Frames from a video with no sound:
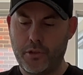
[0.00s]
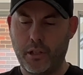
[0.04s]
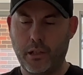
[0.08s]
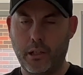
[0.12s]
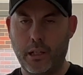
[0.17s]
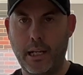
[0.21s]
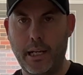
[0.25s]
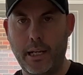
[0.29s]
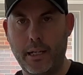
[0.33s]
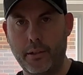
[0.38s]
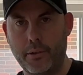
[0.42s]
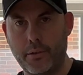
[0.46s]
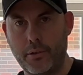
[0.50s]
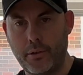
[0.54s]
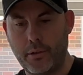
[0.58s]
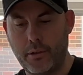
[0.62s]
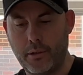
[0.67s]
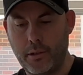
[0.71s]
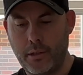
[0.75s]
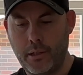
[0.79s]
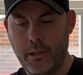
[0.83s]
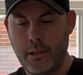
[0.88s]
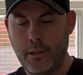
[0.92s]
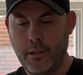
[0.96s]
the legs,
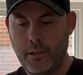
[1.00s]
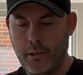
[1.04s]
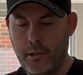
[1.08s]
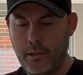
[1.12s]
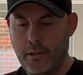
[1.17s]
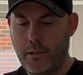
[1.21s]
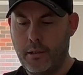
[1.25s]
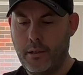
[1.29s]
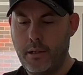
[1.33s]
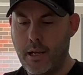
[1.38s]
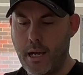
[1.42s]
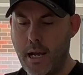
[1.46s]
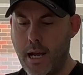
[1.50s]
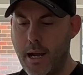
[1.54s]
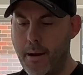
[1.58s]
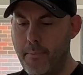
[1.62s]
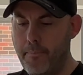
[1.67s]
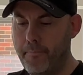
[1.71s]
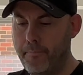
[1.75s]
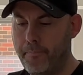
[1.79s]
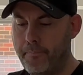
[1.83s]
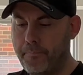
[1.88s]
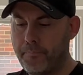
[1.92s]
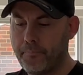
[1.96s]

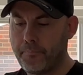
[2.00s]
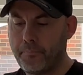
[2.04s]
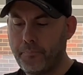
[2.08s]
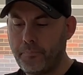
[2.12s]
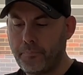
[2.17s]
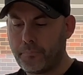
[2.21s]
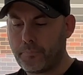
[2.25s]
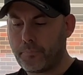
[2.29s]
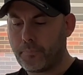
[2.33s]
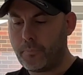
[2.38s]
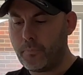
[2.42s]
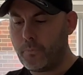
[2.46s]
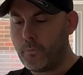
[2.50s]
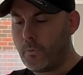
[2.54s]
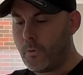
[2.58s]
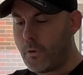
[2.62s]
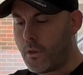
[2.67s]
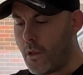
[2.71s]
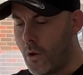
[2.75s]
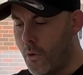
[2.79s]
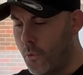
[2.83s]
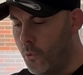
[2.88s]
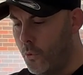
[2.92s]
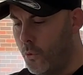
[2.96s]
um,
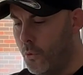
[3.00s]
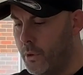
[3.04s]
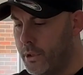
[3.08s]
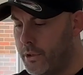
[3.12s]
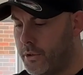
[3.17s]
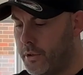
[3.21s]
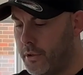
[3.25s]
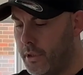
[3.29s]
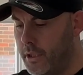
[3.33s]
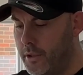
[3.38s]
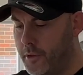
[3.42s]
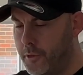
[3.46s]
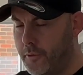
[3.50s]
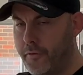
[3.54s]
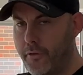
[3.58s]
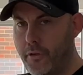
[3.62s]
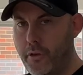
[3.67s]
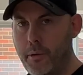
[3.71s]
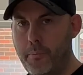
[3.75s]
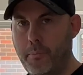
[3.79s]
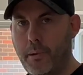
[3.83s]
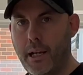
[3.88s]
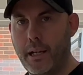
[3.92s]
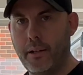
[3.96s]
which is
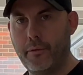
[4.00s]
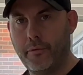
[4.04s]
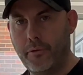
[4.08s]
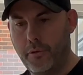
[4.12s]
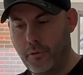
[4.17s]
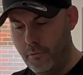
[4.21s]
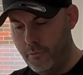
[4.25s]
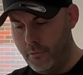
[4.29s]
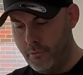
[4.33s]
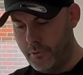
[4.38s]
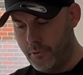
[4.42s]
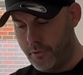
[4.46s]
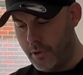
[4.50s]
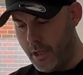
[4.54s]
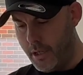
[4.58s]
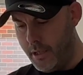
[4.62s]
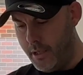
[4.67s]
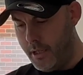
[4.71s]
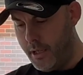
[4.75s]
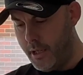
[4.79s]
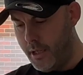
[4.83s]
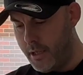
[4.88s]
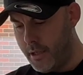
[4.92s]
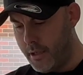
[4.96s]
very painful. So
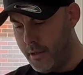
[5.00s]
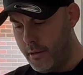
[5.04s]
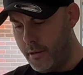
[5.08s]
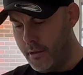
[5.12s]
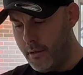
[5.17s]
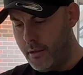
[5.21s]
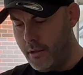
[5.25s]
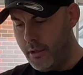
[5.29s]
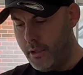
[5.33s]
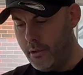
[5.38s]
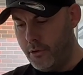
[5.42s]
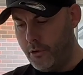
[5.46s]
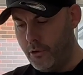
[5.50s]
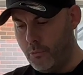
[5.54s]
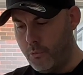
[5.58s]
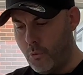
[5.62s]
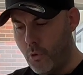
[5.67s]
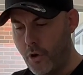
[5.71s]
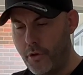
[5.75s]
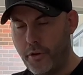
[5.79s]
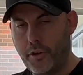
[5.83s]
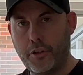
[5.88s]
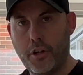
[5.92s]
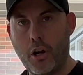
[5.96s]
here you can just
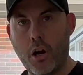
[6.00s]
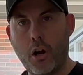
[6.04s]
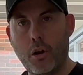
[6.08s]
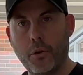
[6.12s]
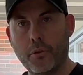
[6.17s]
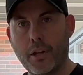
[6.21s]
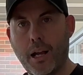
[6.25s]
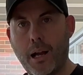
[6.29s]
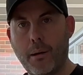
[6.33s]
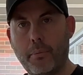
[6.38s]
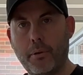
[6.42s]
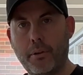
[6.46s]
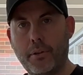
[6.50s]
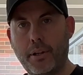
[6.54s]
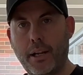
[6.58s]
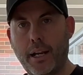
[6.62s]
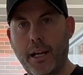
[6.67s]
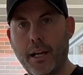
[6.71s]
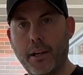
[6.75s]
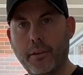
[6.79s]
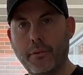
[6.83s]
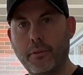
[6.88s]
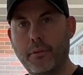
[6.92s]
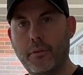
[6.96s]
wind the dials up and
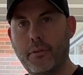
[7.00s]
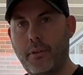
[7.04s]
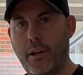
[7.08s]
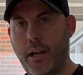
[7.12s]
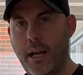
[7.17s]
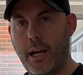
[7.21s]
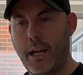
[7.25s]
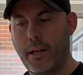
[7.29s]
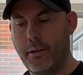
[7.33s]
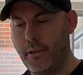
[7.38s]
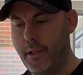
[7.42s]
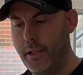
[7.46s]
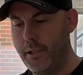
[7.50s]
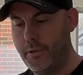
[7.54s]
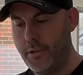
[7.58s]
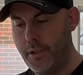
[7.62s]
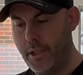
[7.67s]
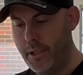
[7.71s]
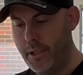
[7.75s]
down and it's